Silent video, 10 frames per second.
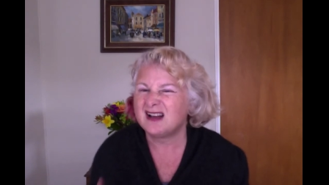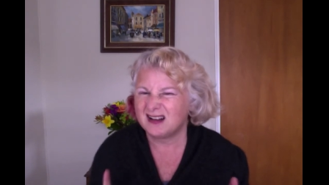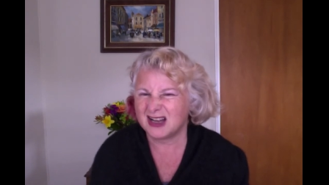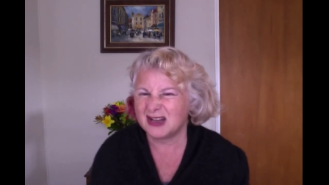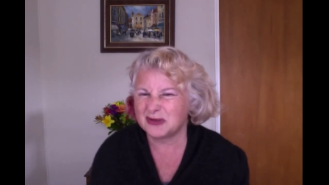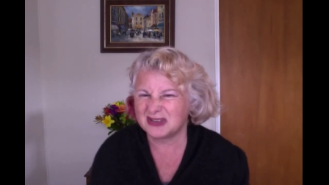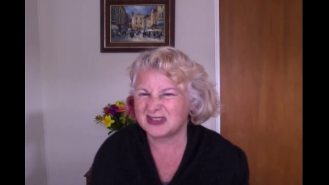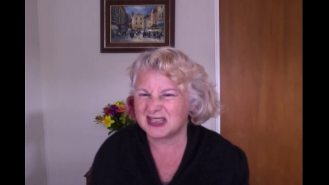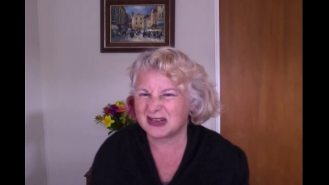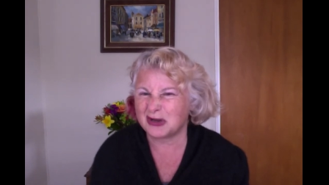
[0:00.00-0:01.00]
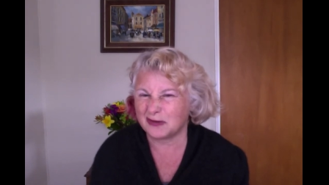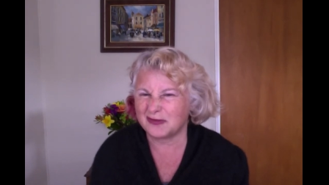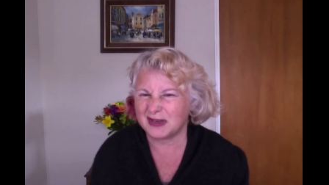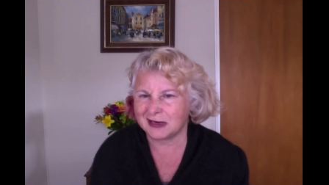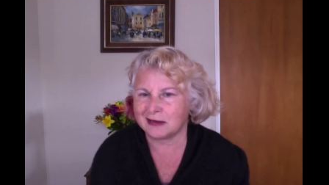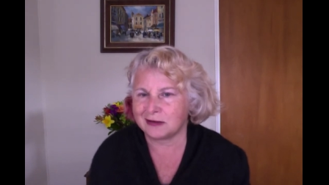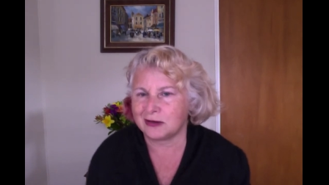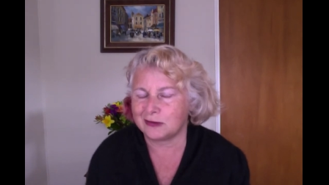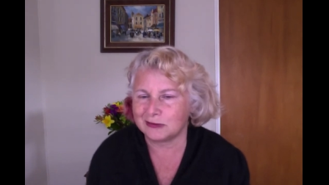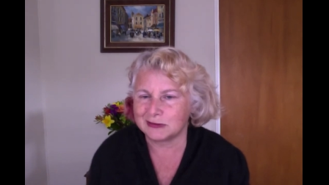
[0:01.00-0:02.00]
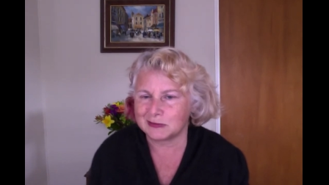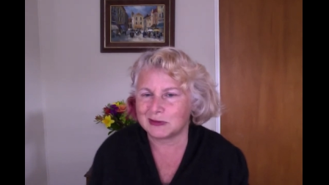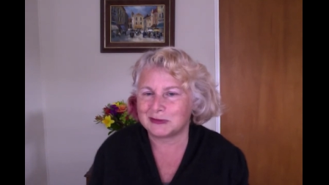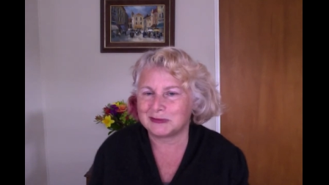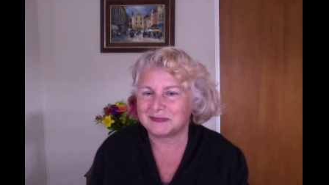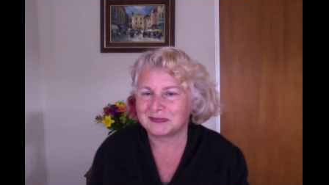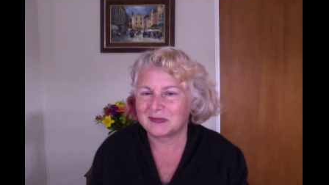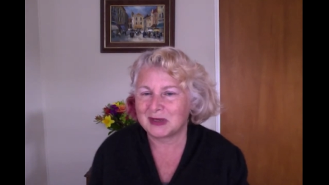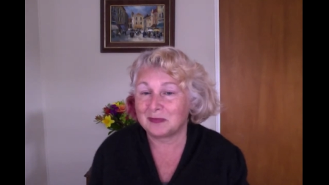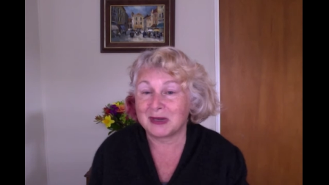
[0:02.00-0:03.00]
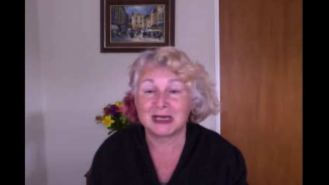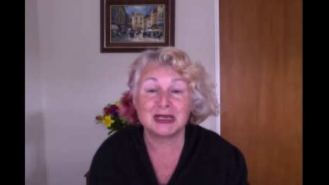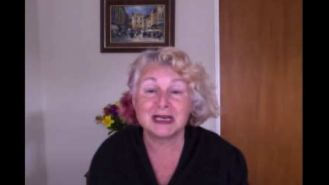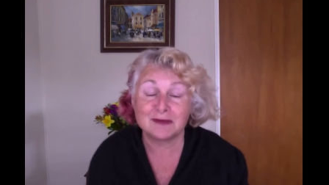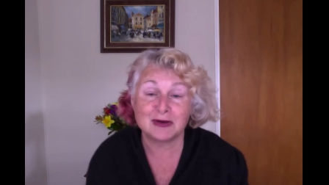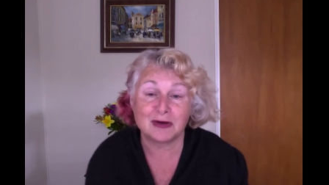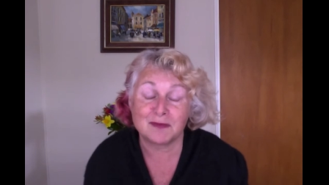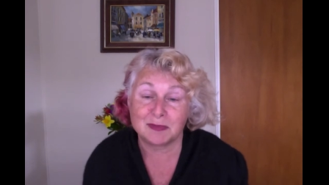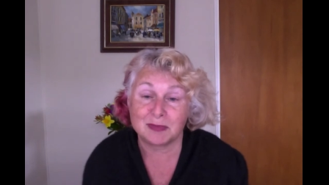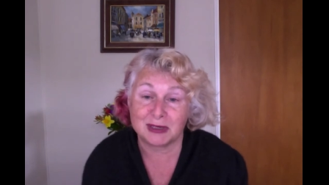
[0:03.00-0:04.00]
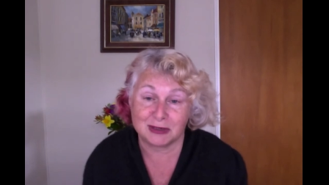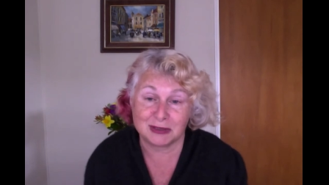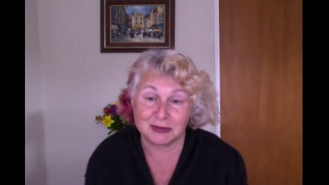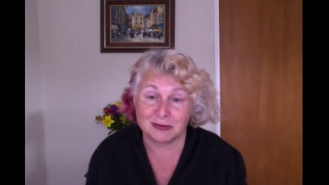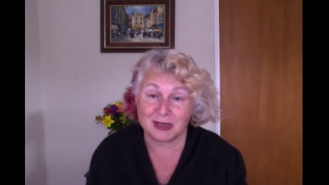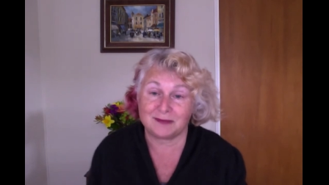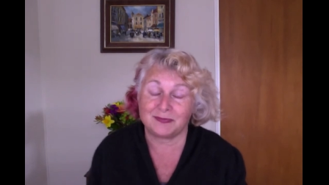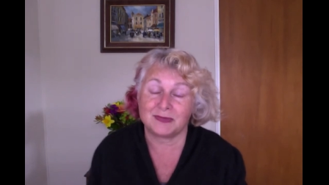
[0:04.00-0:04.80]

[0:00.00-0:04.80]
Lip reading: I also said coffee and alcohol as well. But you never know if people are going to do that.